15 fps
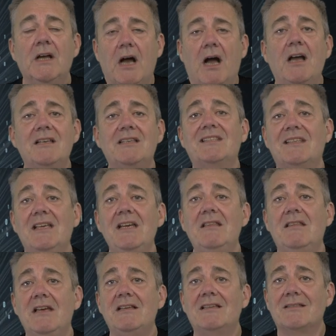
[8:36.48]
I see
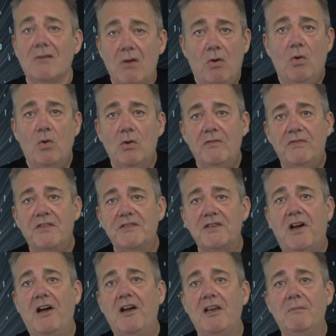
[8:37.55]
this all of the
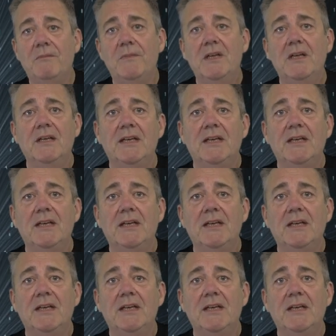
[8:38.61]
time.